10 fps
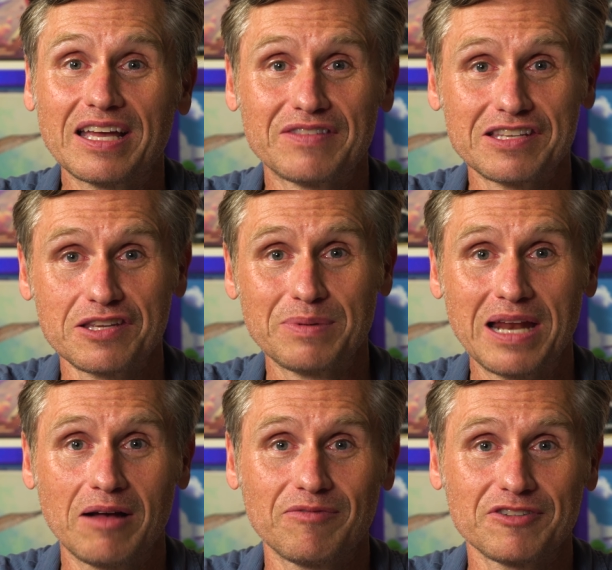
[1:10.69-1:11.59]
If this has been
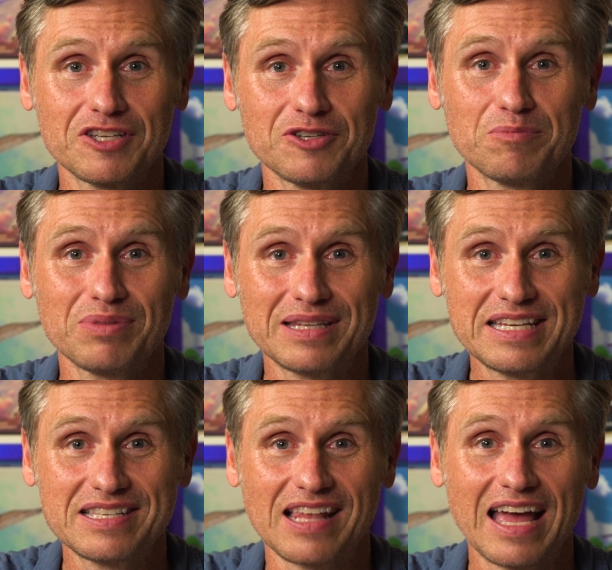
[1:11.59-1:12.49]
helpful to you,
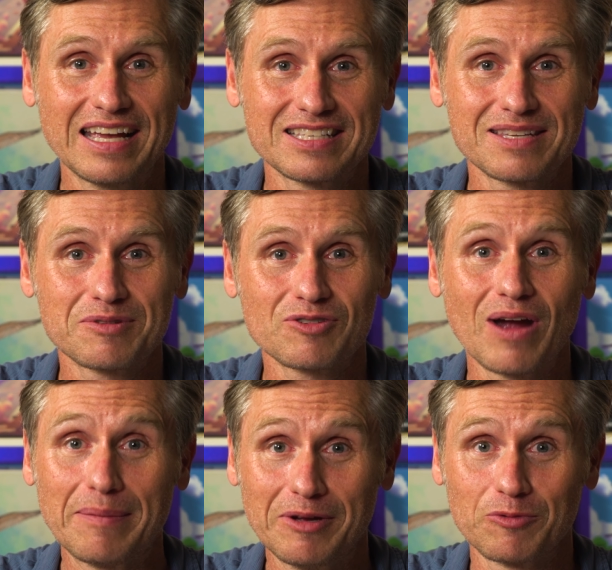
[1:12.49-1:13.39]
please like and
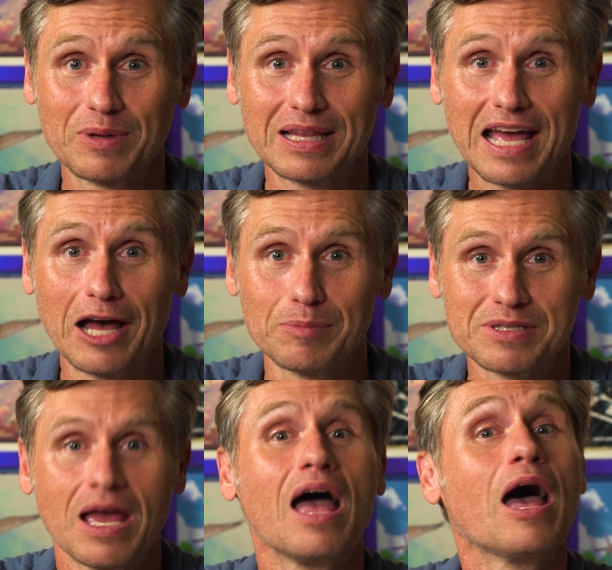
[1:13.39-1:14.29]
subscribe. It really
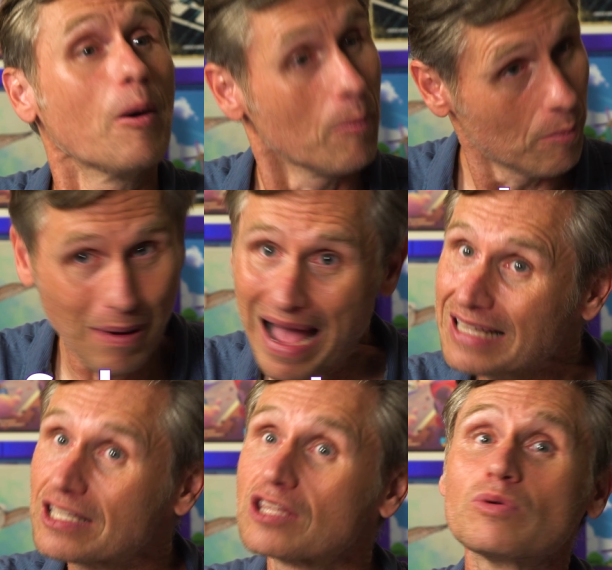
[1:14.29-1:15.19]
helps.
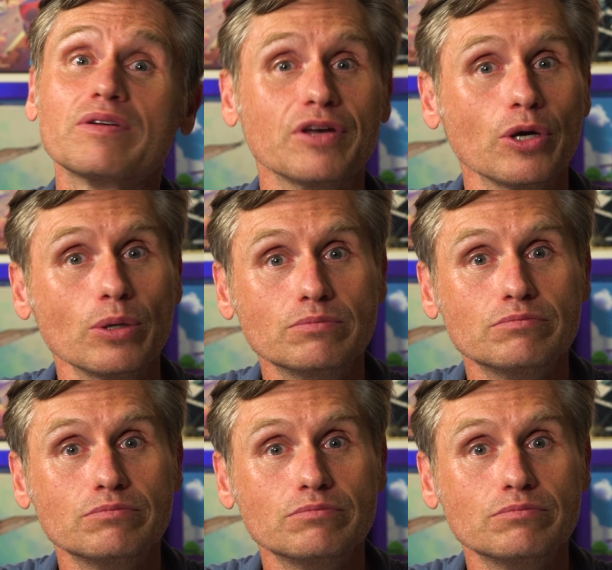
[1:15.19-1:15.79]
Back to the review.